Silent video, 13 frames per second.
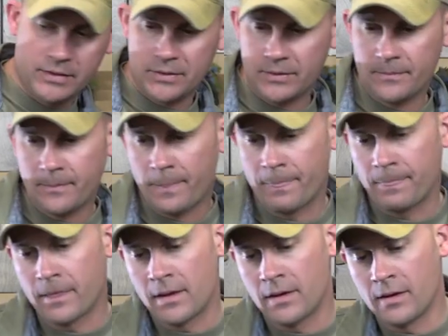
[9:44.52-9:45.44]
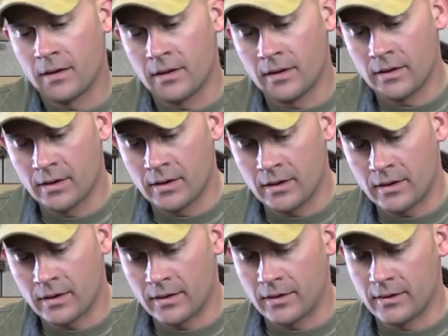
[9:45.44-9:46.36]

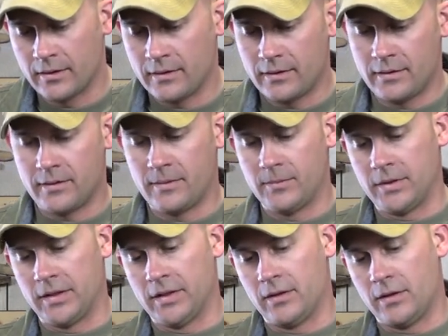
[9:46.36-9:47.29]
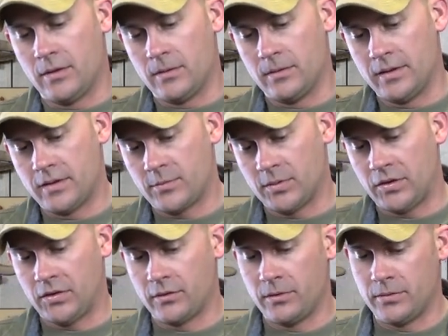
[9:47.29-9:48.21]
I'm going to get all these
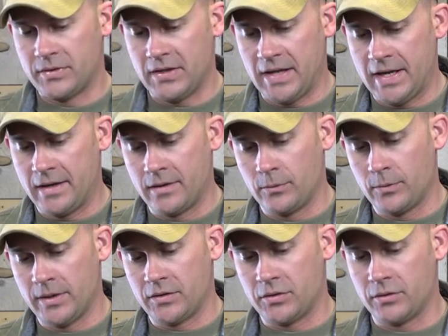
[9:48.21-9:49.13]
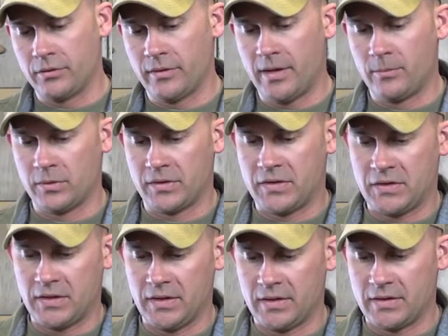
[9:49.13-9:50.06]
materials out of the way so you're able to
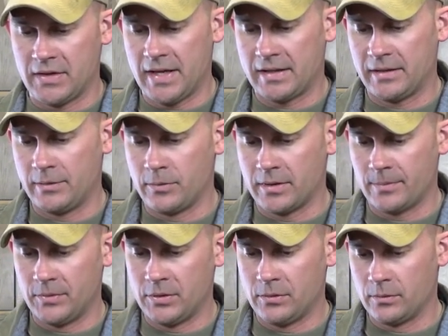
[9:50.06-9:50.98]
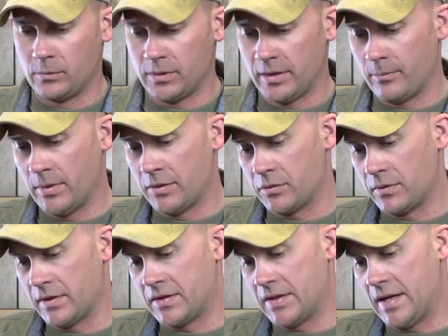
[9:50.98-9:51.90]
see exactly what I'm doing when I measure
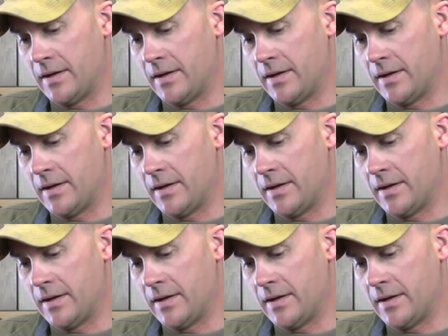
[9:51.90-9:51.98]
this